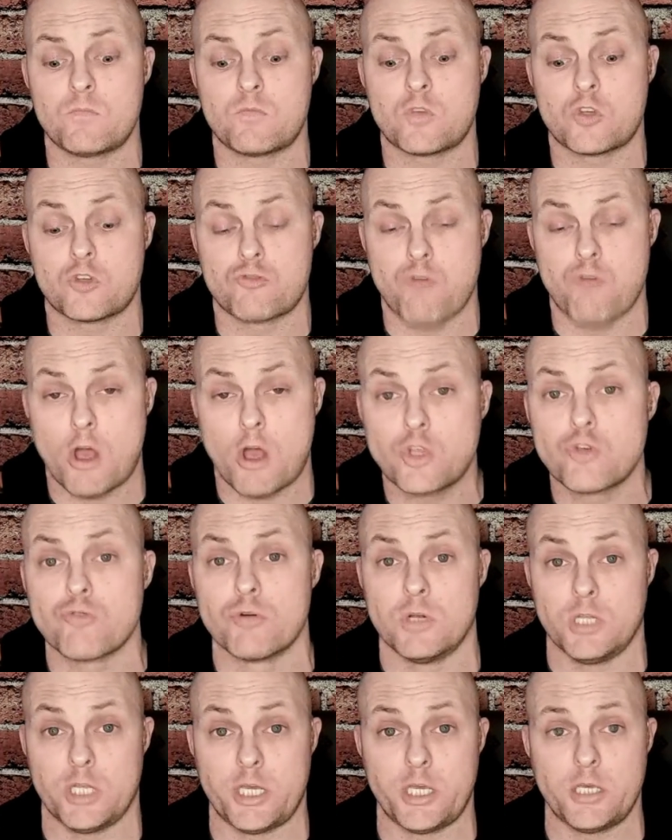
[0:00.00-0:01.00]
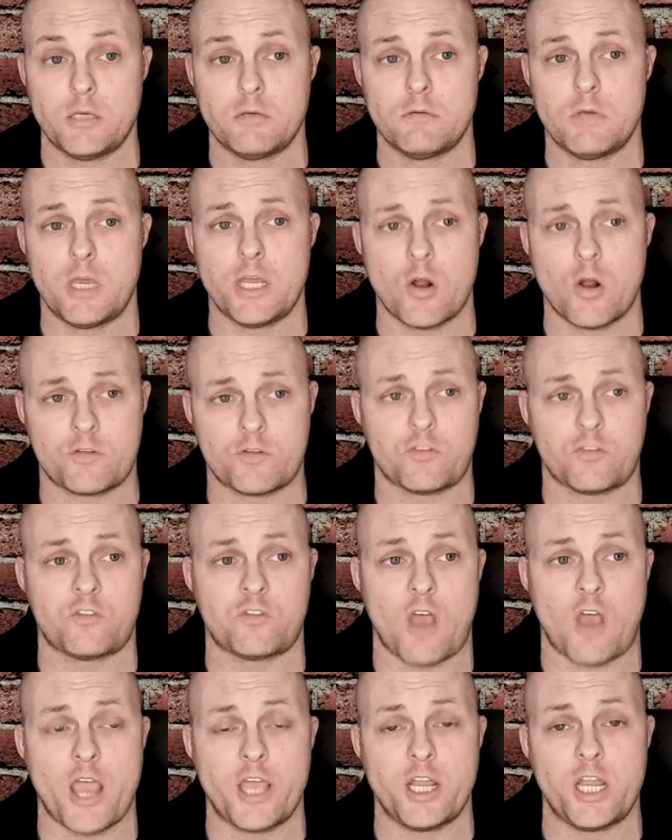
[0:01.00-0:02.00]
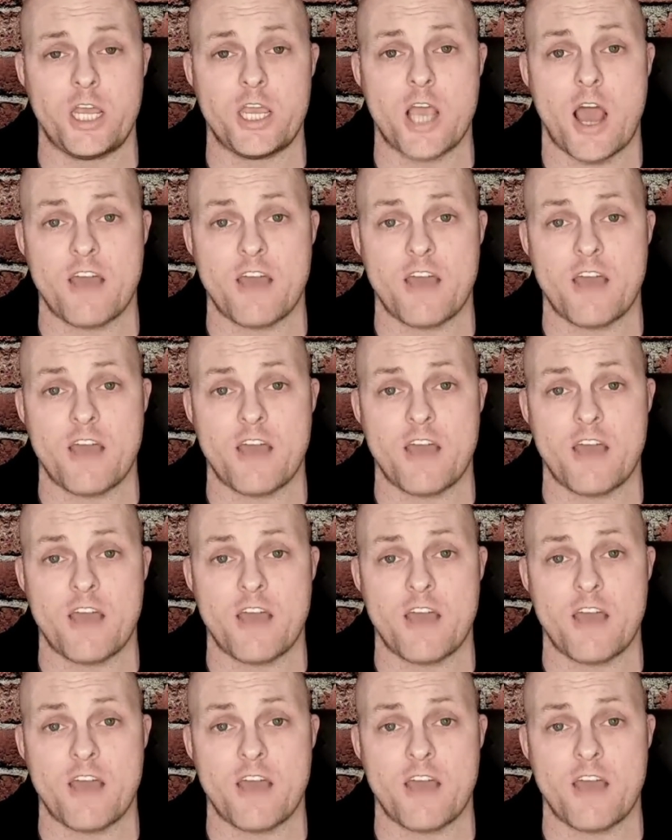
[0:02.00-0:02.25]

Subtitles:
structurally in our society,